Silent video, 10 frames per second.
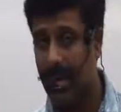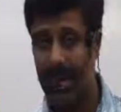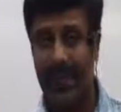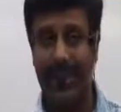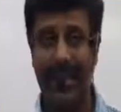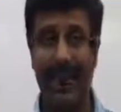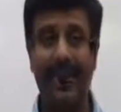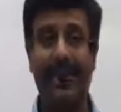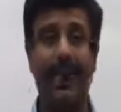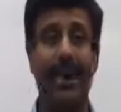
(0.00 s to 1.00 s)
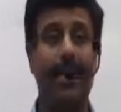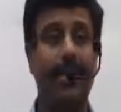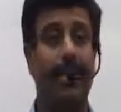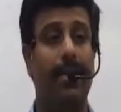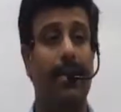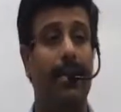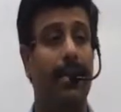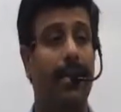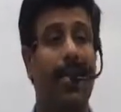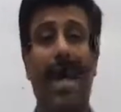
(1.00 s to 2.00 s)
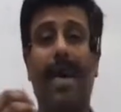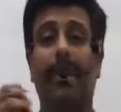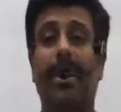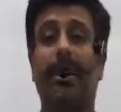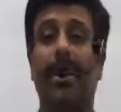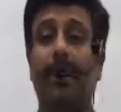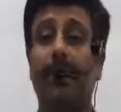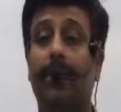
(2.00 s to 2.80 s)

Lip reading: let us say I select 9 people.